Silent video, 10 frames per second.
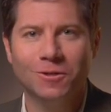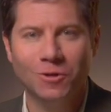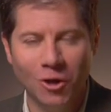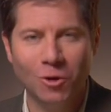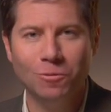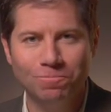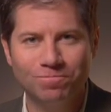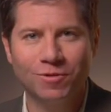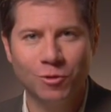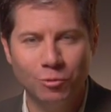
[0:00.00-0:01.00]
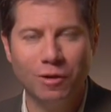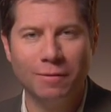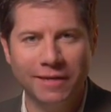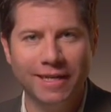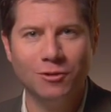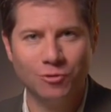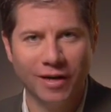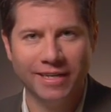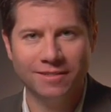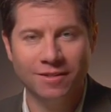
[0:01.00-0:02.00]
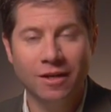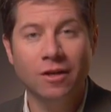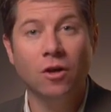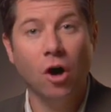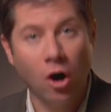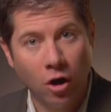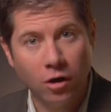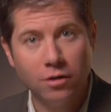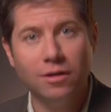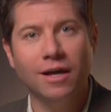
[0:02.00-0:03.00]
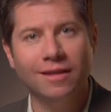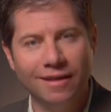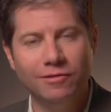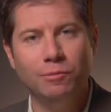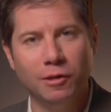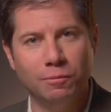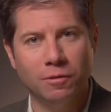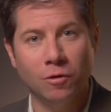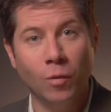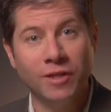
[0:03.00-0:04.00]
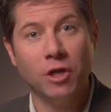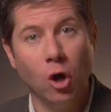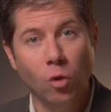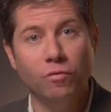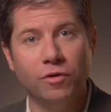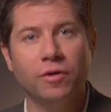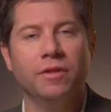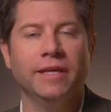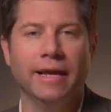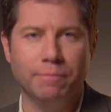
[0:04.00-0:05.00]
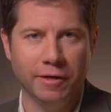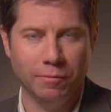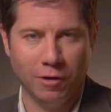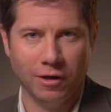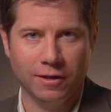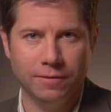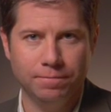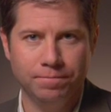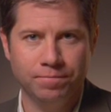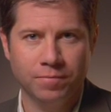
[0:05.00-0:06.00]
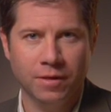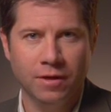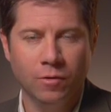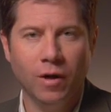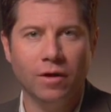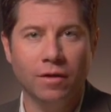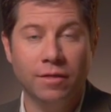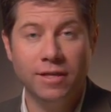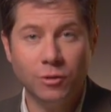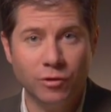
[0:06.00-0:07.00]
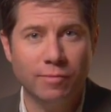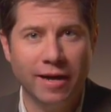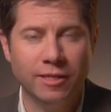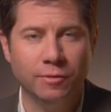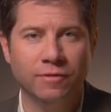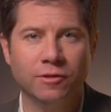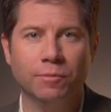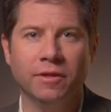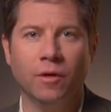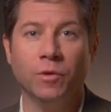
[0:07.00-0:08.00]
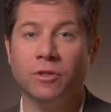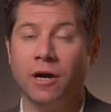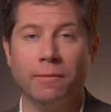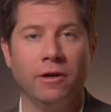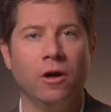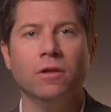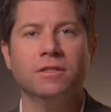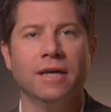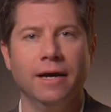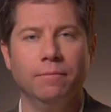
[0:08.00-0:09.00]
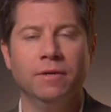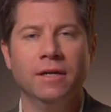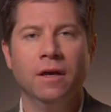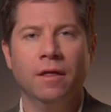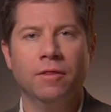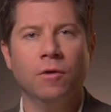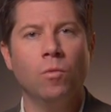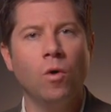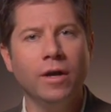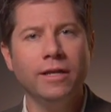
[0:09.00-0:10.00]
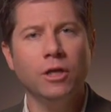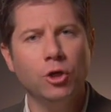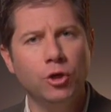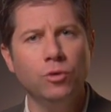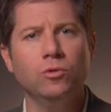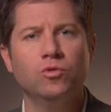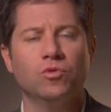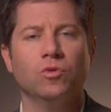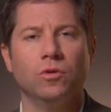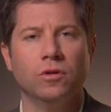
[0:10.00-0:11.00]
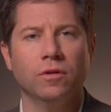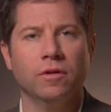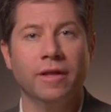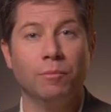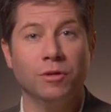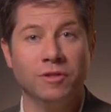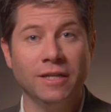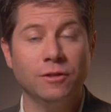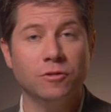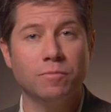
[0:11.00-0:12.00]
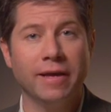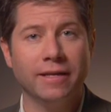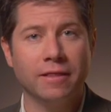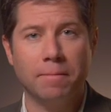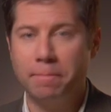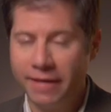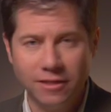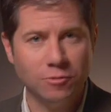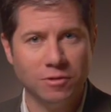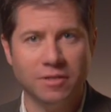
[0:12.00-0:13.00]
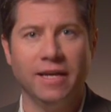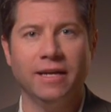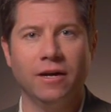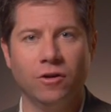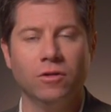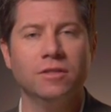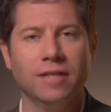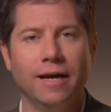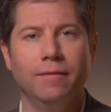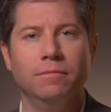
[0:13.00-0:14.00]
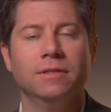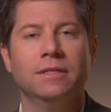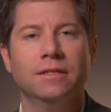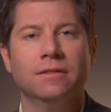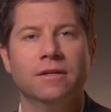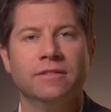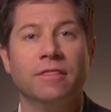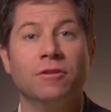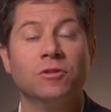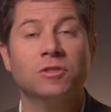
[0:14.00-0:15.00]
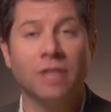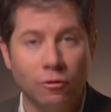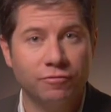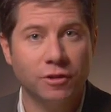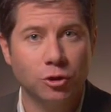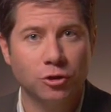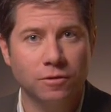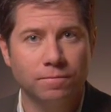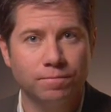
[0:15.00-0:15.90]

No, you probably guessed right all 11 people went over the eight minute mark. Well, this reminds me of something that we talk about all the time. The one huge rule that presenters make the biggest mistake on all the time is that they're selfish.